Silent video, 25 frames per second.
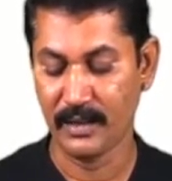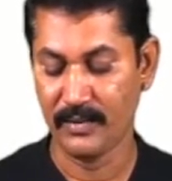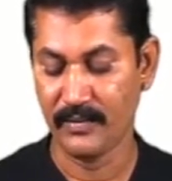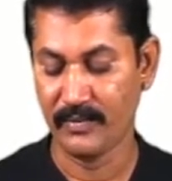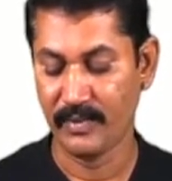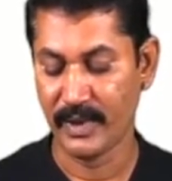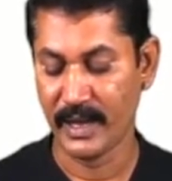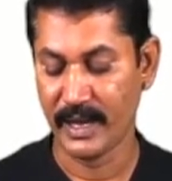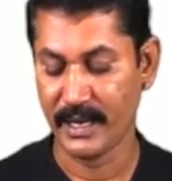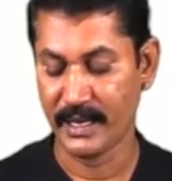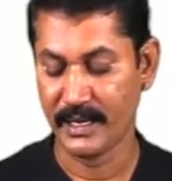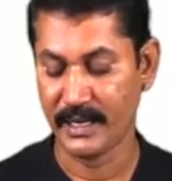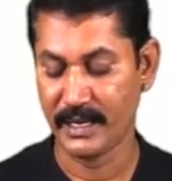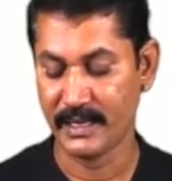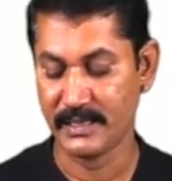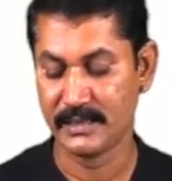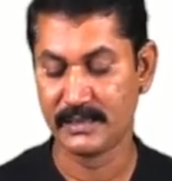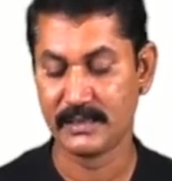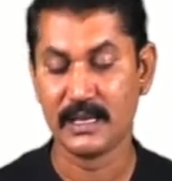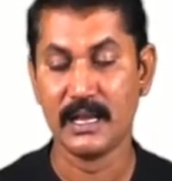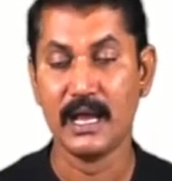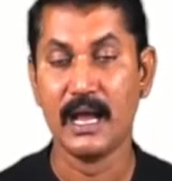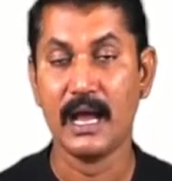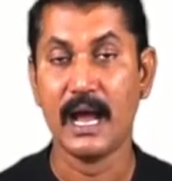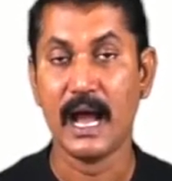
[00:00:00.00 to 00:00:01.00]
where it
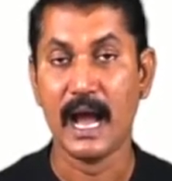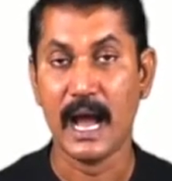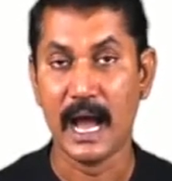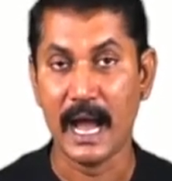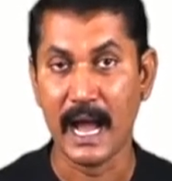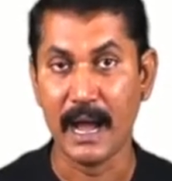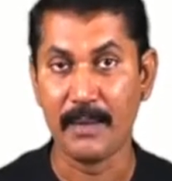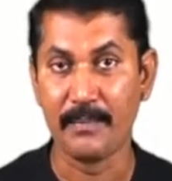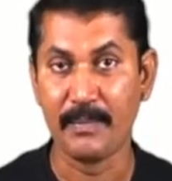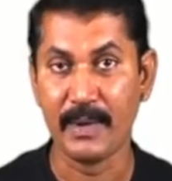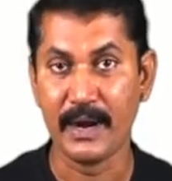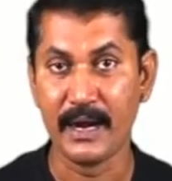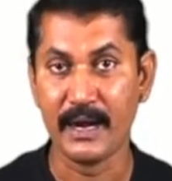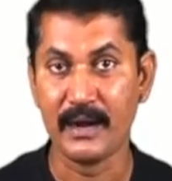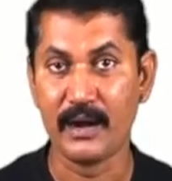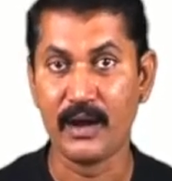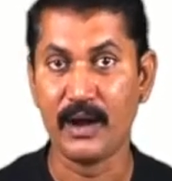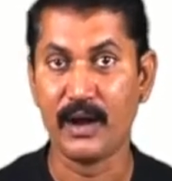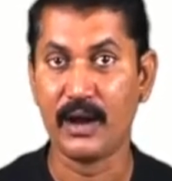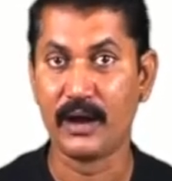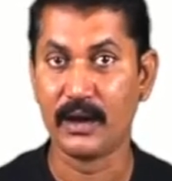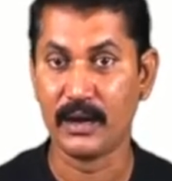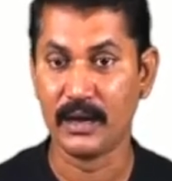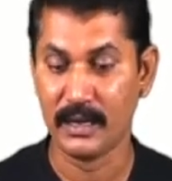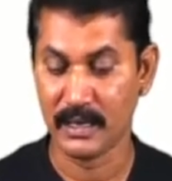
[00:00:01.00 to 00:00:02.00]
is happened
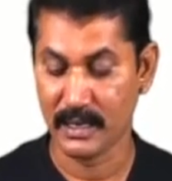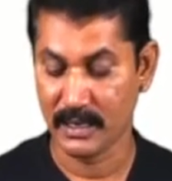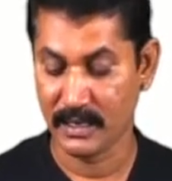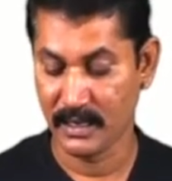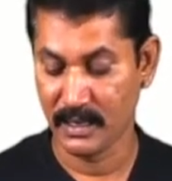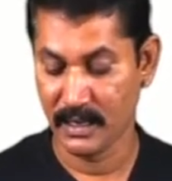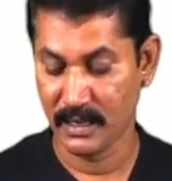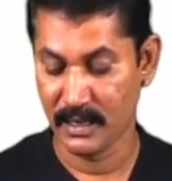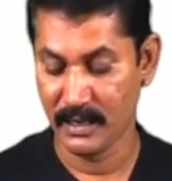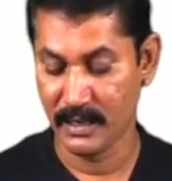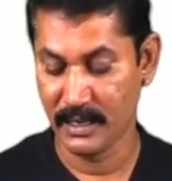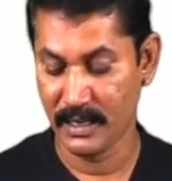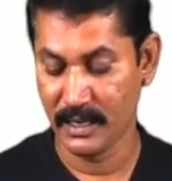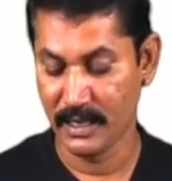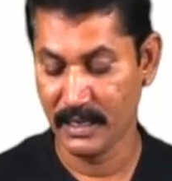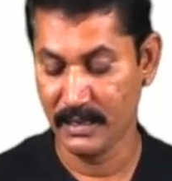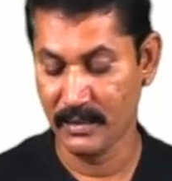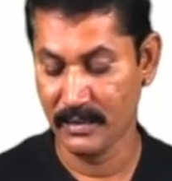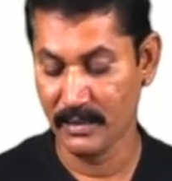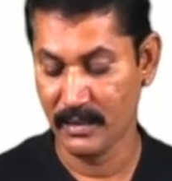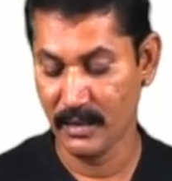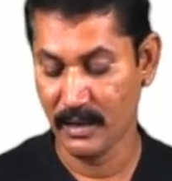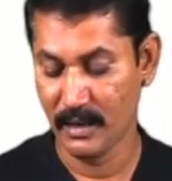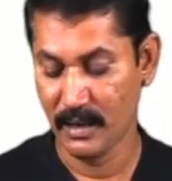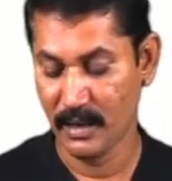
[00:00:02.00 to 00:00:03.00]
or occurred
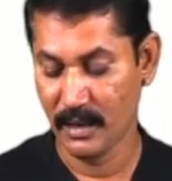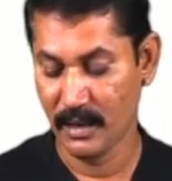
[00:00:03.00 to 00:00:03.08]
in